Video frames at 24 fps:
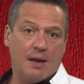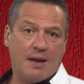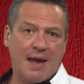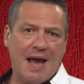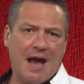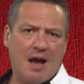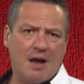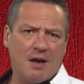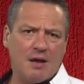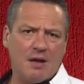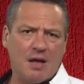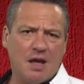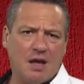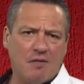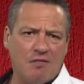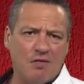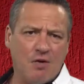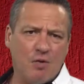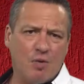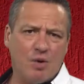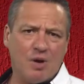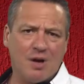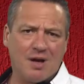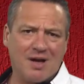Now, if
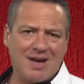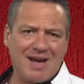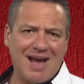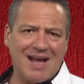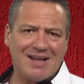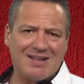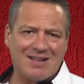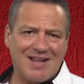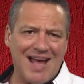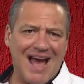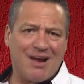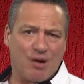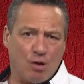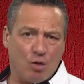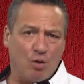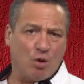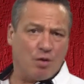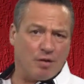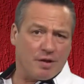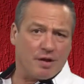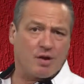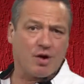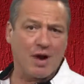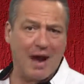you were to cut down on
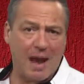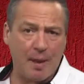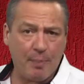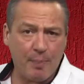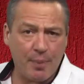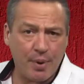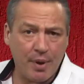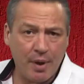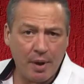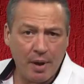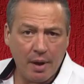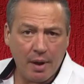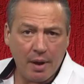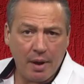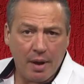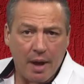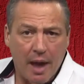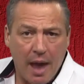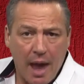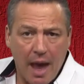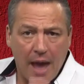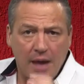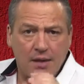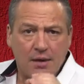all the crap
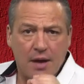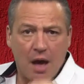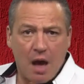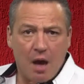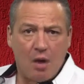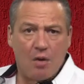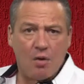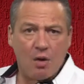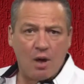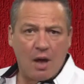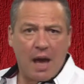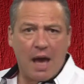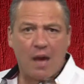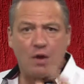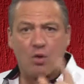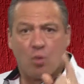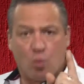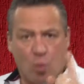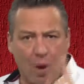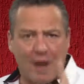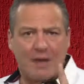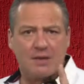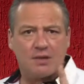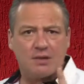and only
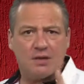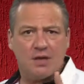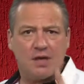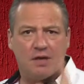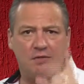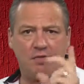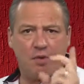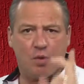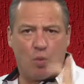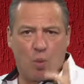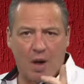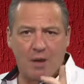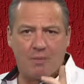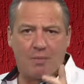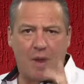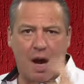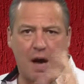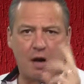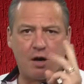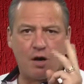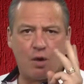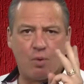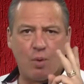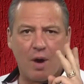had 1 TV, 1
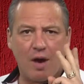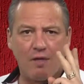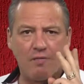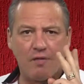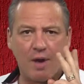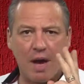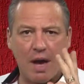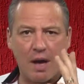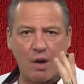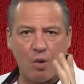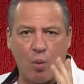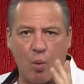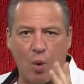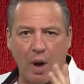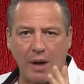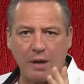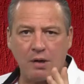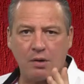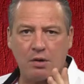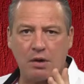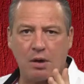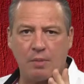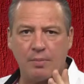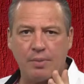microwave, and
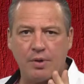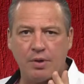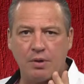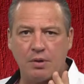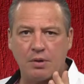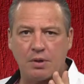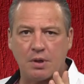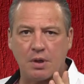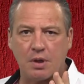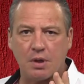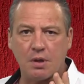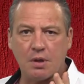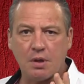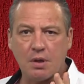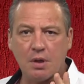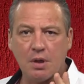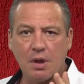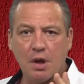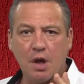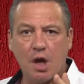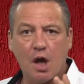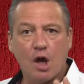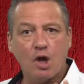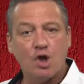1 computer,
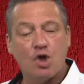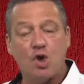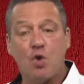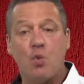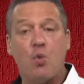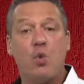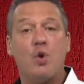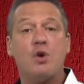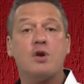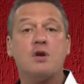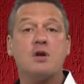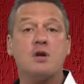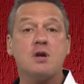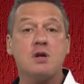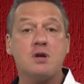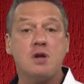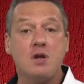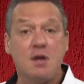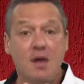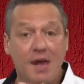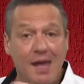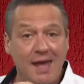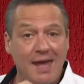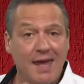you wouldn't
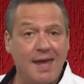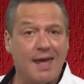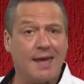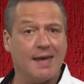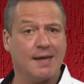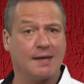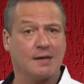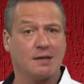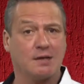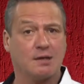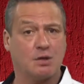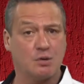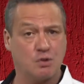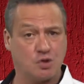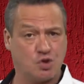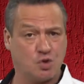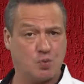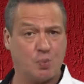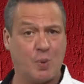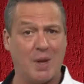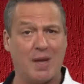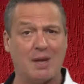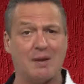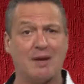need to
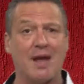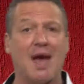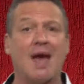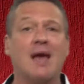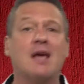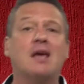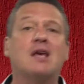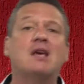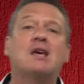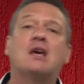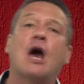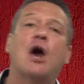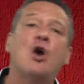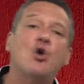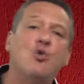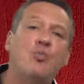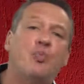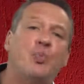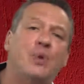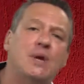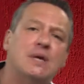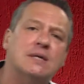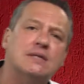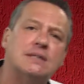spend a
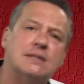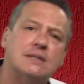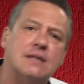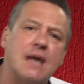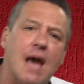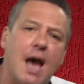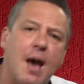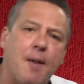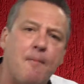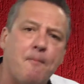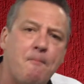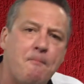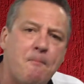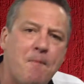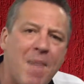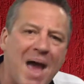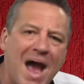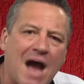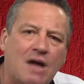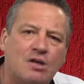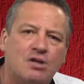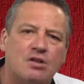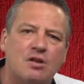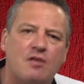copious
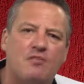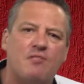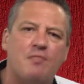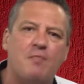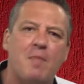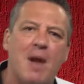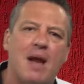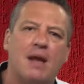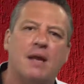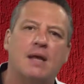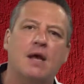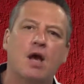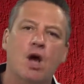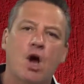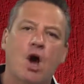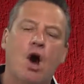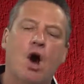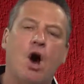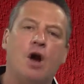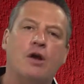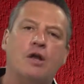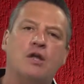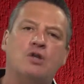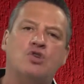amount of money
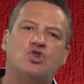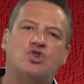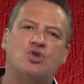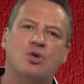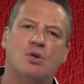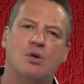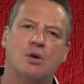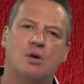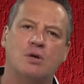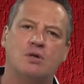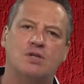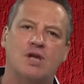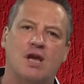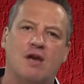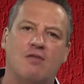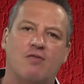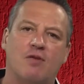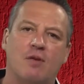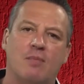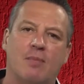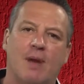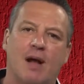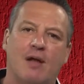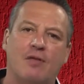on insurance
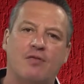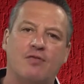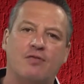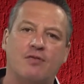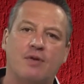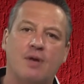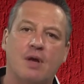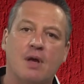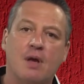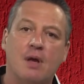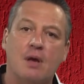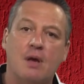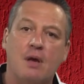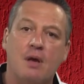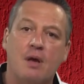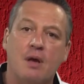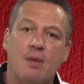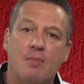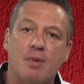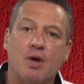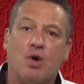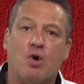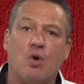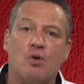every month,
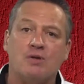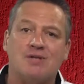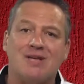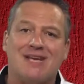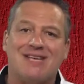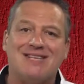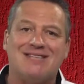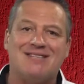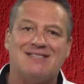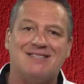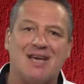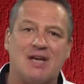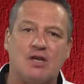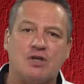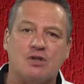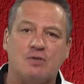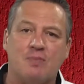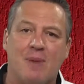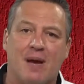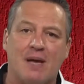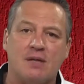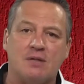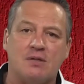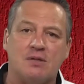because in 6
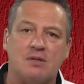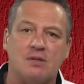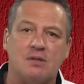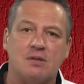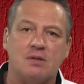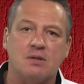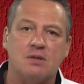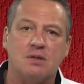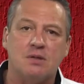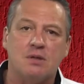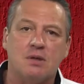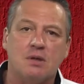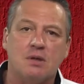months,